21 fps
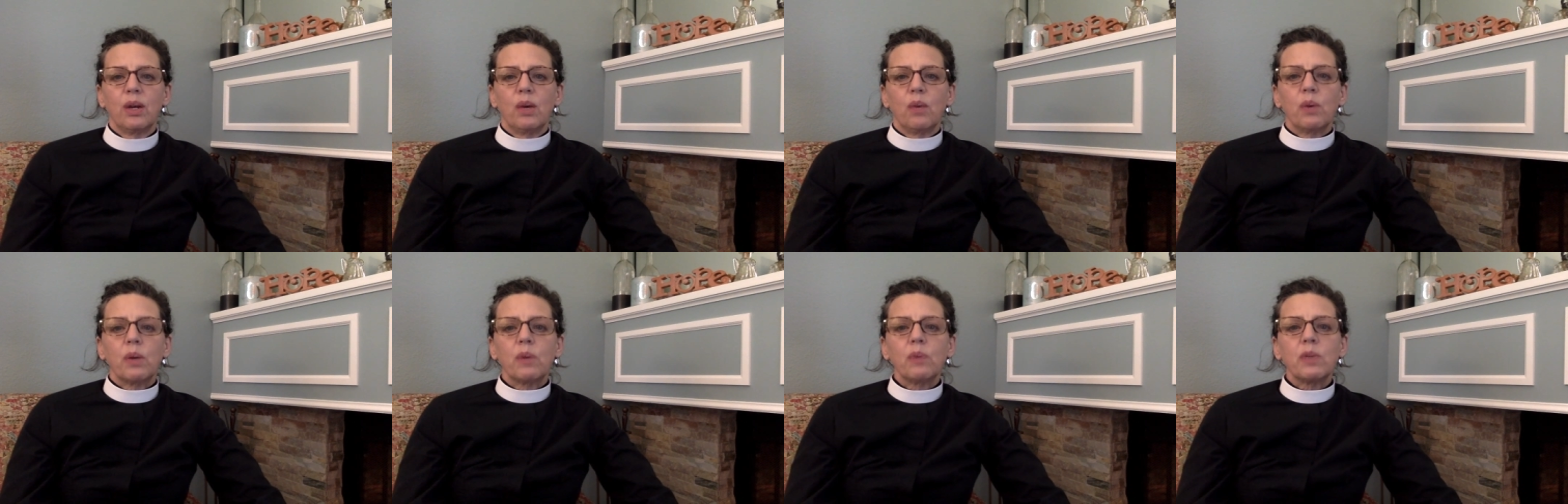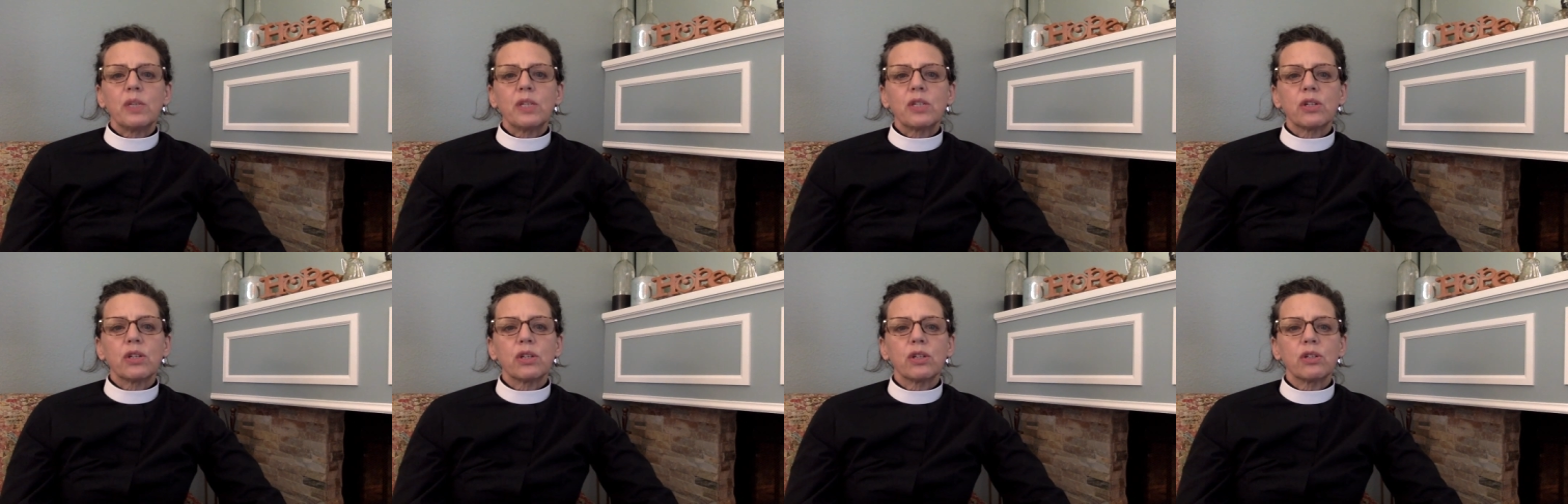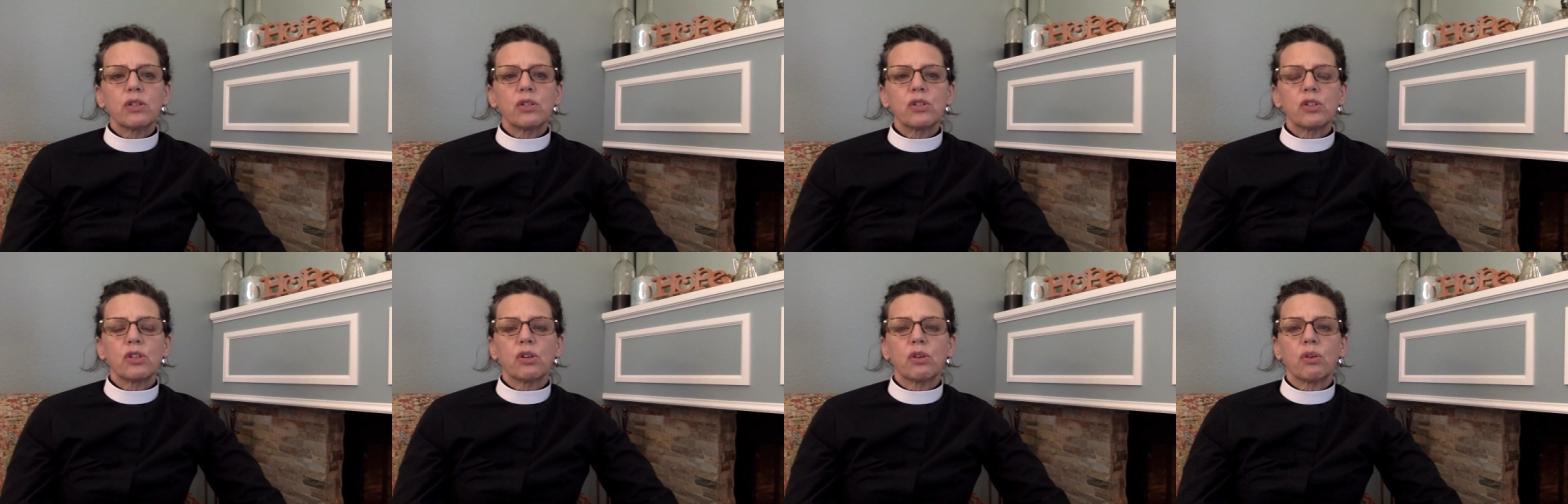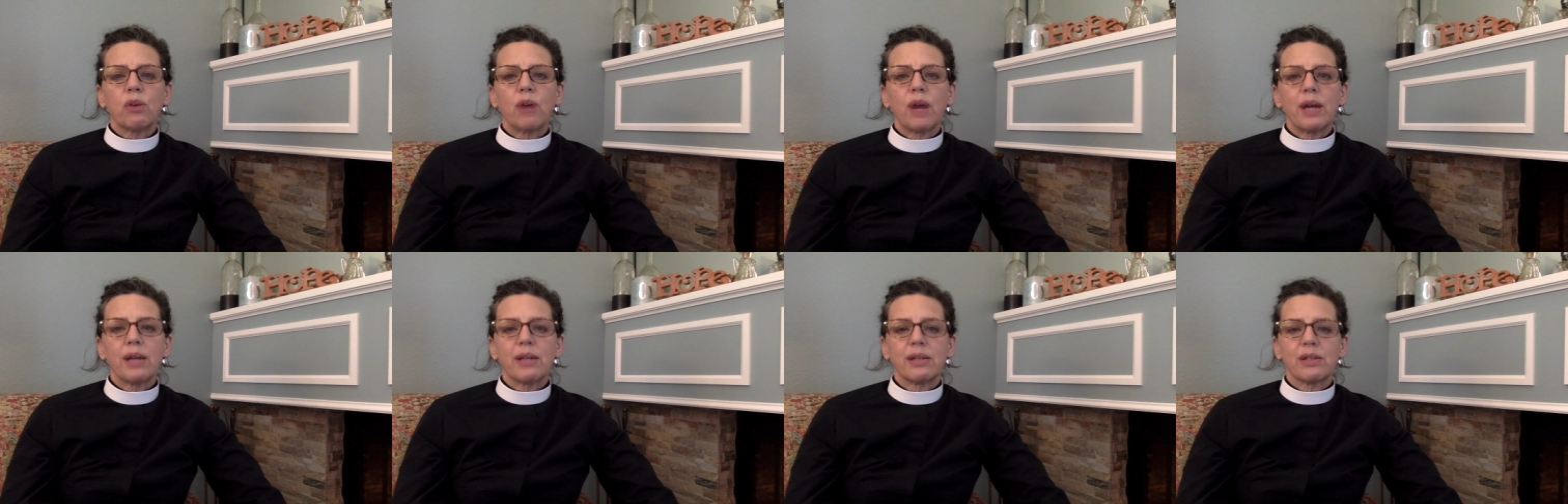when we turn to
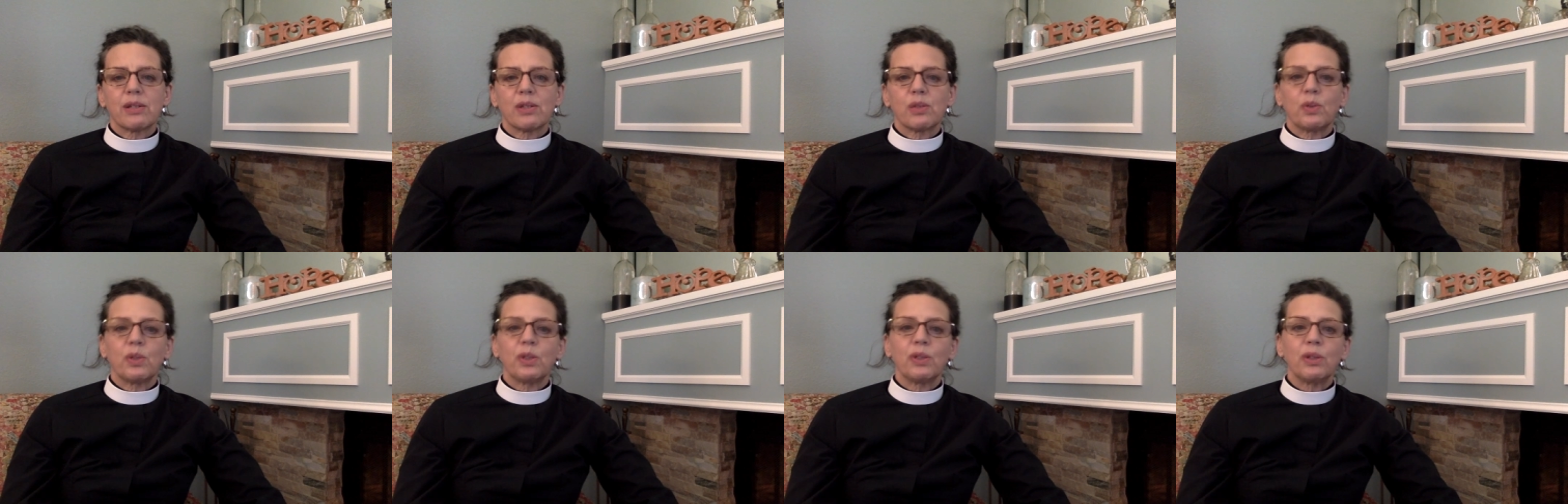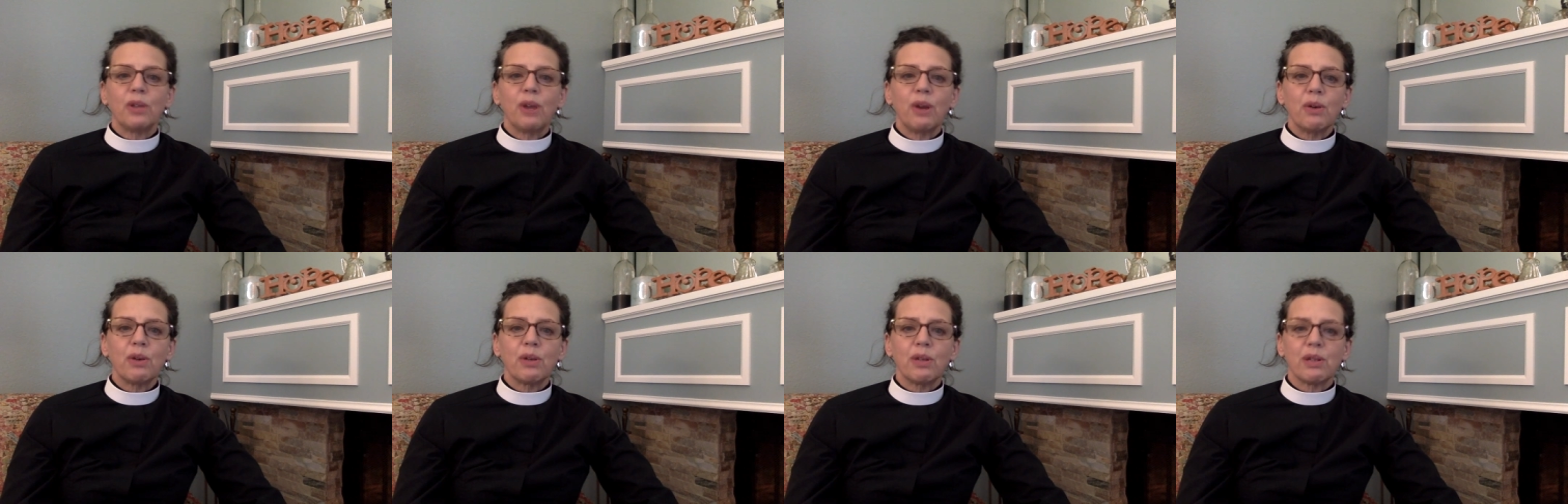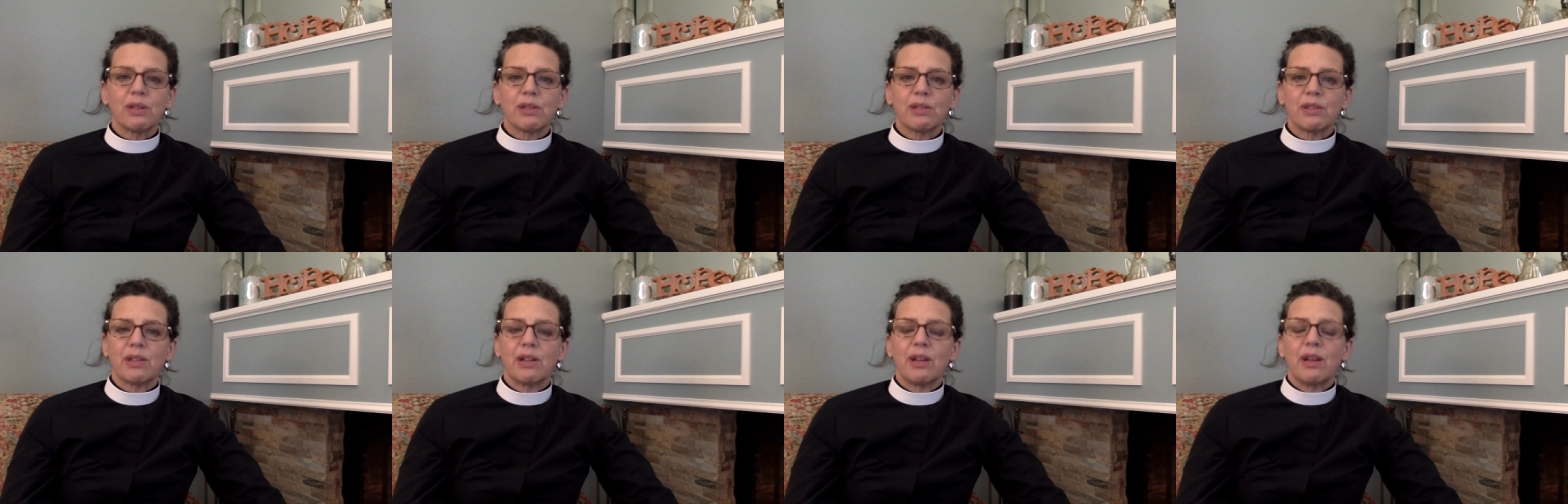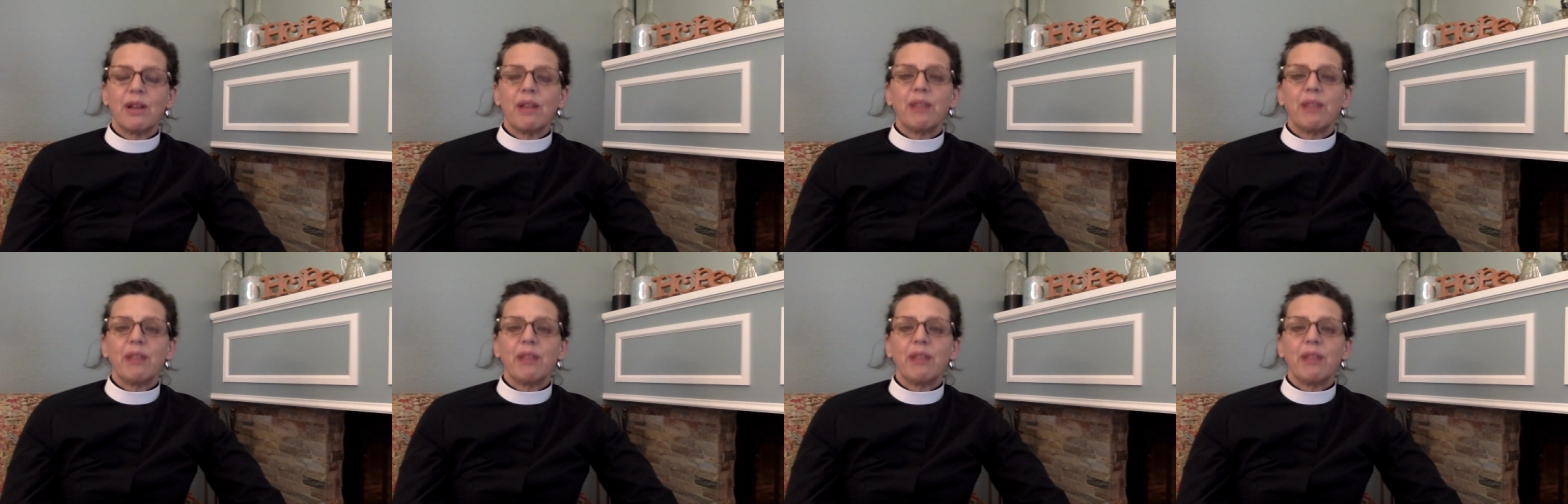Christ, we'll notice